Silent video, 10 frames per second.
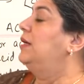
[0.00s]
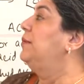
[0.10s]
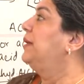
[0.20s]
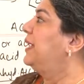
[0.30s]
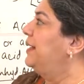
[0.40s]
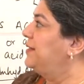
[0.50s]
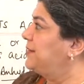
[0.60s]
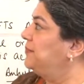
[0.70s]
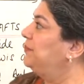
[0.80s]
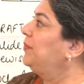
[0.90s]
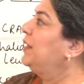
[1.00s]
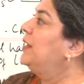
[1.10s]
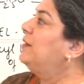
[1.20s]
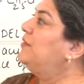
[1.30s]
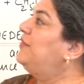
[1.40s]
mechanism.
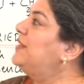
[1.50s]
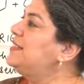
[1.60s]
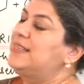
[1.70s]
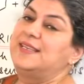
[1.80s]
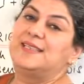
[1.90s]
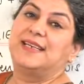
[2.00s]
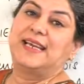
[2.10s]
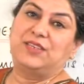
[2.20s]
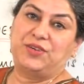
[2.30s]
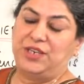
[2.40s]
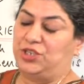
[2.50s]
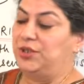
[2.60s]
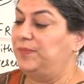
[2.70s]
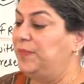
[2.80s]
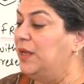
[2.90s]
The first is nitration.
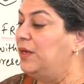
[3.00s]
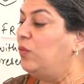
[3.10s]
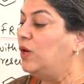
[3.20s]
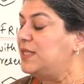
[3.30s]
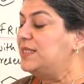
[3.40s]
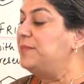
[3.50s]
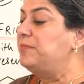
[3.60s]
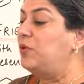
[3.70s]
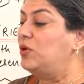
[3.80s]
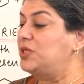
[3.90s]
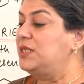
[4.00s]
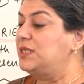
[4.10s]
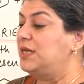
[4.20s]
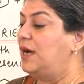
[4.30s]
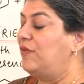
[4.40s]
Now what is important,
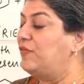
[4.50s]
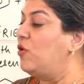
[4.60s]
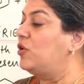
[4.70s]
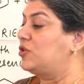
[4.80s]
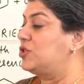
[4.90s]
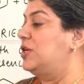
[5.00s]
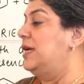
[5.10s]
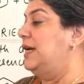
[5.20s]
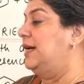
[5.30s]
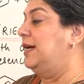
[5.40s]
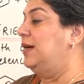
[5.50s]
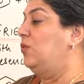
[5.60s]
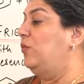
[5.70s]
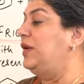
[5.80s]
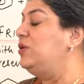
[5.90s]
of course,
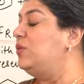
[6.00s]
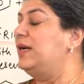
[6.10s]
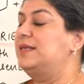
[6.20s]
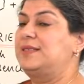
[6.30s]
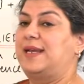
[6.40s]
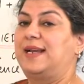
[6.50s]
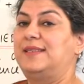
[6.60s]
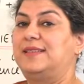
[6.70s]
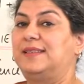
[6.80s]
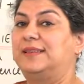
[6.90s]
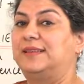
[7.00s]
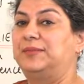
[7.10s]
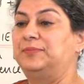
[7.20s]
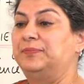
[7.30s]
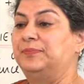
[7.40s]
when you understand
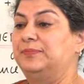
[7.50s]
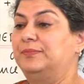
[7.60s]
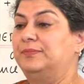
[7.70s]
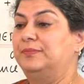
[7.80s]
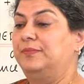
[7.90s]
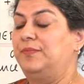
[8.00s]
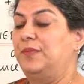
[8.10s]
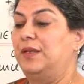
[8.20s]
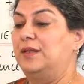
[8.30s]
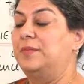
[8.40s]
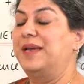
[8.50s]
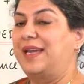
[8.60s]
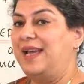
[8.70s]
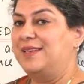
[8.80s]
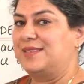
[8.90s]
the
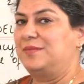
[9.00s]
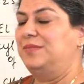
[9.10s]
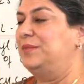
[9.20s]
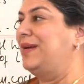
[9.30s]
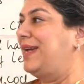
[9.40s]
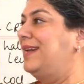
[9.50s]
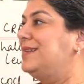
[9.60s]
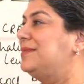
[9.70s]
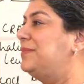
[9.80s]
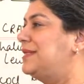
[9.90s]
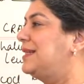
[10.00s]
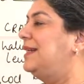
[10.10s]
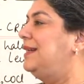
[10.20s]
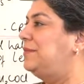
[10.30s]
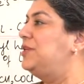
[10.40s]
mechanism,
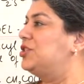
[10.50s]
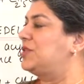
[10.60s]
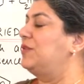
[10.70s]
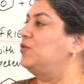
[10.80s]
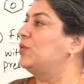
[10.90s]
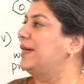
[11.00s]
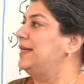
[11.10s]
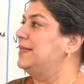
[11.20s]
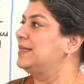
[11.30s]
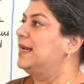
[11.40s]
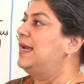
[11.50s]
basically, let me just give you a hint.